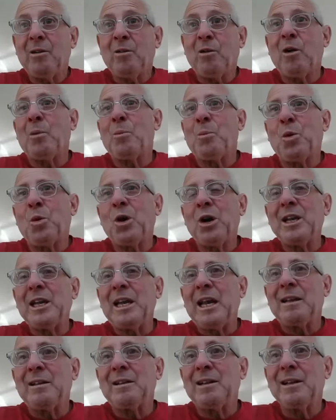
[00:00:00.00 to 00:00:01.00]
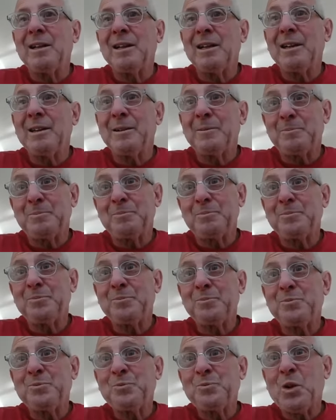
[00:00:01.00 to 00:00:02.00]
or brilliant
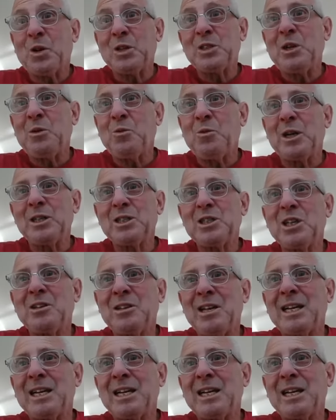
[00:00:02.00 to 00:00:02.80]
because he wants to